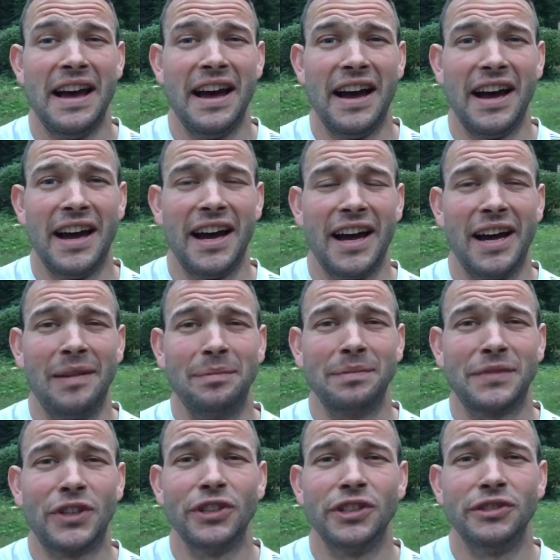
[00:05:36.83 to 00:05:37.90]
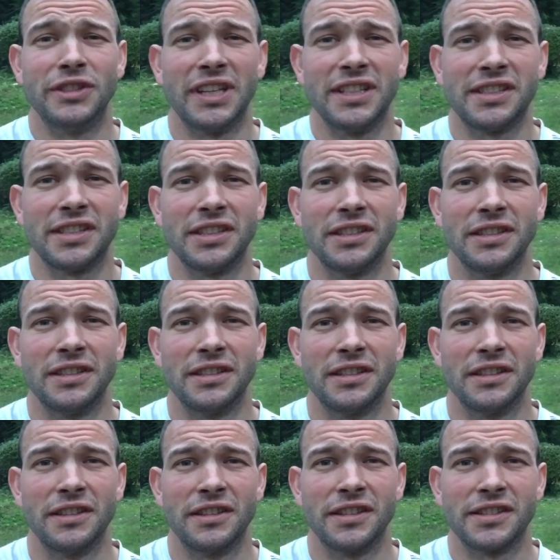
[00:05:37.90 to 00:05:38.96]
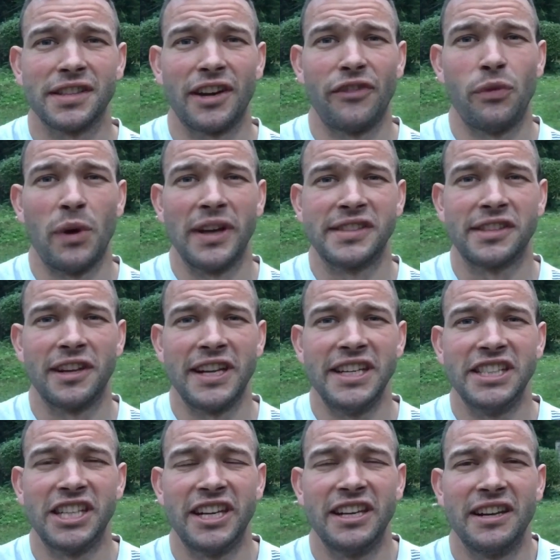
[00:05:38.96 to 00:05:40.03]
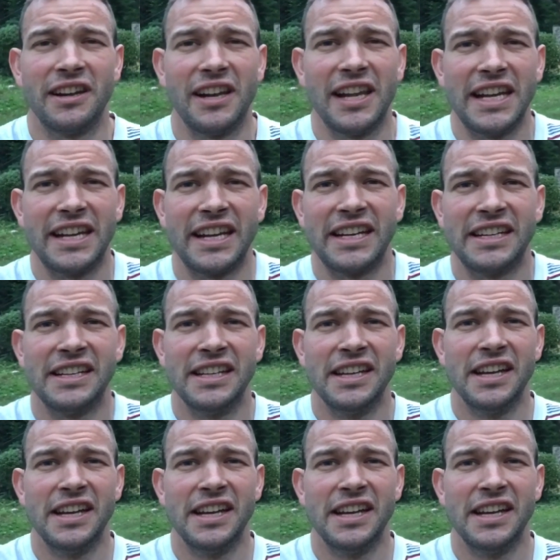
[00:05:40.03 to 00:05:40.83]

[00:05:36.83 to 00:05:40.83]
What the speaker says: Good news is the Southwest leading